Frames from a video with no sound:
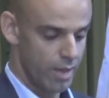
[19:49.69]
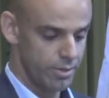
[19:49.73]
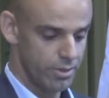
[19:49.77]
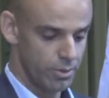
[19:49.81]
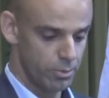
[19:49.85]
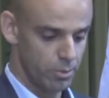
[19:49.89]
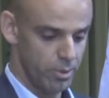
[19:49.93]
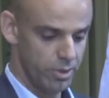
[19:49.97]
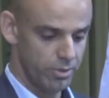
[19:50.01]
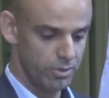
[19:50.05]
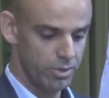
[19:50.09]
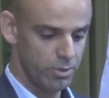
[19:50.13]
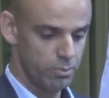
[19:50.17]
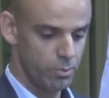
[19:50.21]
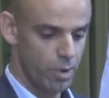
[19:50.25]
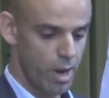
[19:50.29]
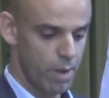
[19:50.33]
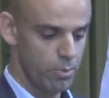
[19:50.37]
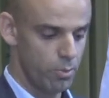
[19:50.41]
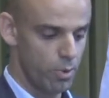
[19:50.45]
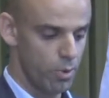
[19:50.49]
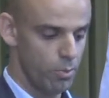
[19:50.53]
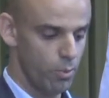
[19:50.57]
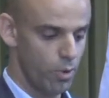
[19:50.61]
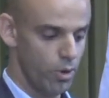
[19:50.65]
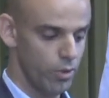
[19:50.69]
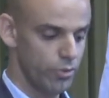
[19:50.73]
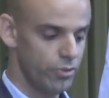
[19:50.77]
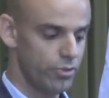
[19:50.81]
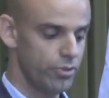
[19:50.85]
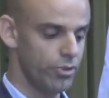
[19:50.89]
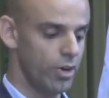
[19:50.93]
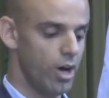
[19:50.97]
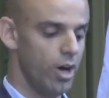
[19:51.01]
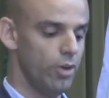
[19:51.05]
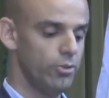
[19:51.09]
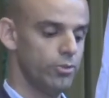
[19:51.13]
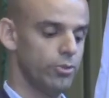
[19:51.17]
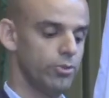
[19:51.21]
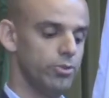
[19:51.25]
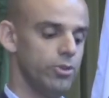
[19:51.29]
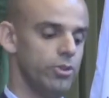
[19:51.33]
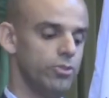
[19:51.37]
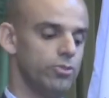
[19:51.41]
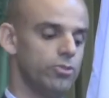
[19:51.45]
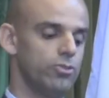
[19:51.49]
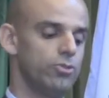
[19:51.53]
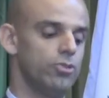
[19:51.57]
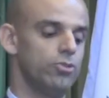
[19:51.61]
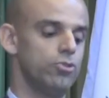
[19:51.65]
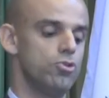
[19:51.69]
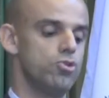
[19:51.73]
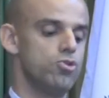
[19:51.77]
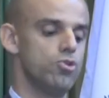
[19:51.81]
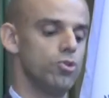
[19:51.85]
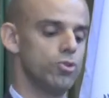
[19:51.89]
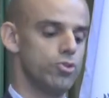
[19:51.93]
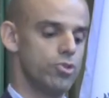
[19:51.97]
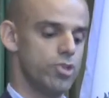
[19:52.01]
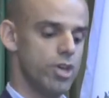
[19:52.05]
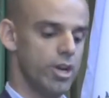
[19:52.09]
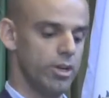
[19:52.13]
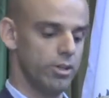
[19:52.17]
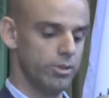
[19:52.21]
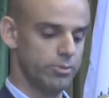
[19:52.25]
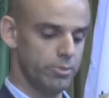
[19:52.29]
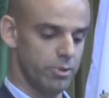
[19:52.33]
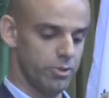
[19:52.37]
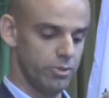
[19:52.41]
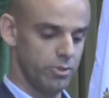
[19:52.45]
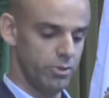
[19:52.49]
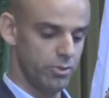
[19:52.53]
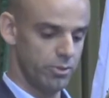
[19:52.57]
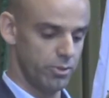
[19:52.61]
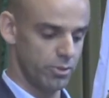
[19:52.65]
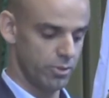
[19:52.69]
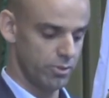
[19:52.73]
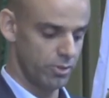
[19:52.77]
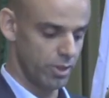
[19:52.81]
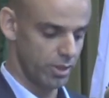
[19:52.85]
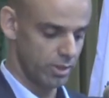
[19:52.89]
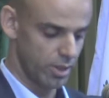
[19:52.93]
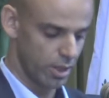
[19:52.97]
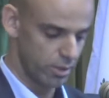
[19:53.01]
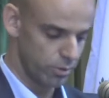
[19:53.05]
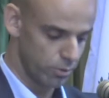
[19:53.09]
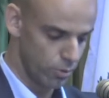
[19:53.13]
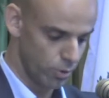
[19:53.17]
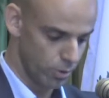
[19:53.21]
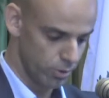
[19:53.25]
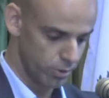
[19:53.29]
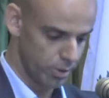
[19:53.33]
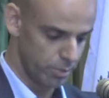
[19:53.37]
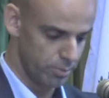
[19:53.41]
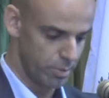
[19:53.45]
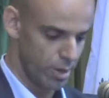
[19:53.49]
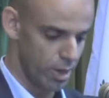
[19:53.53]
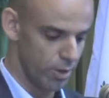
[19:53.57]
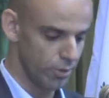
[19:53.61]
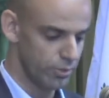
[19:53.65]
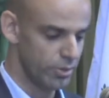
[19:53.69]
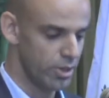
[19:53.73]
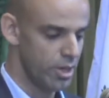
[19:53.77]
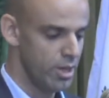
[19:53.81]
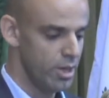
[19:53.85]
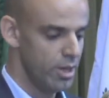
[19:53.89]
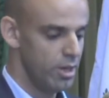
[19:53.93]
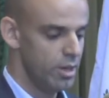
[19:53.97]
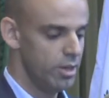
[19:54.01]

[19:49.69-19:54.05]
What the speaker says: And the reason why we want also these short channel transistors that I talked about